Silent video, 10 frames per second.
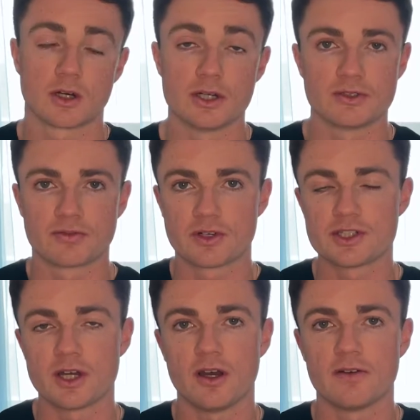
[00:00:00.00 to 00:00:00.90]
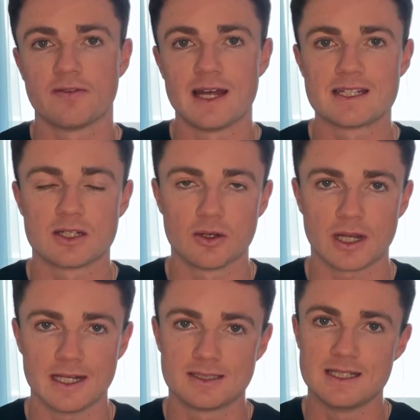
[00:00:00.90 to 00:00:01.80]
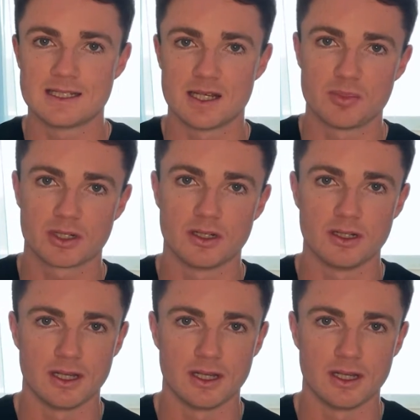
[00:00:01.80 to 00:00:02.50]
right, so first off, let's look at the typical